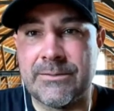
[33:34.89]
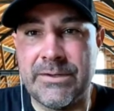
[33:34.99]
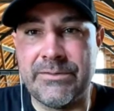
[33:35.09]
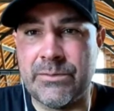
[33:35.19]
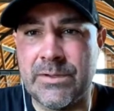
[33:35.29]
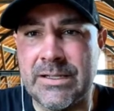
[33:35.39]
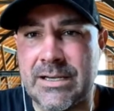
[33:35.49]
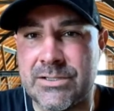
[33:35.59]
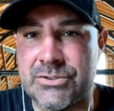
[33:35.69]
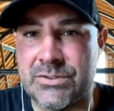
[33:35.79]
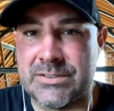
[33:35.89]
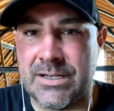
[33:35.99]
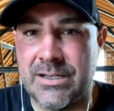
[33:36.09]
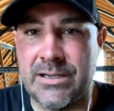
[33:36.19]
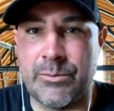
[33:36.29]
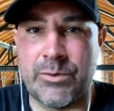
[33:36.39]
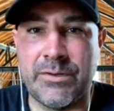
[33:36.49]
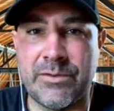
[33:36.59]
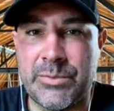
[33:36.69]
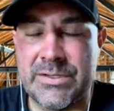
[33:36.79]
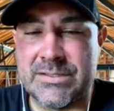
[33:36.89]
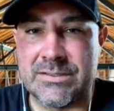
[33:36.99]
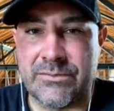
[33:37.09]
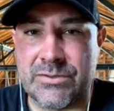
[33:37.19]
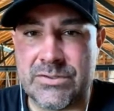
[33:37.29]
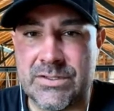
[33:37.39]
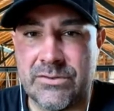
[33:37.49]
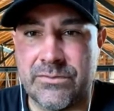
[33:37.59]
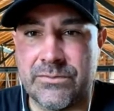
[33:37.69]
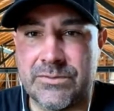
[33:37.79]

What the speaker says: even really cost you time or even pieces of yourself.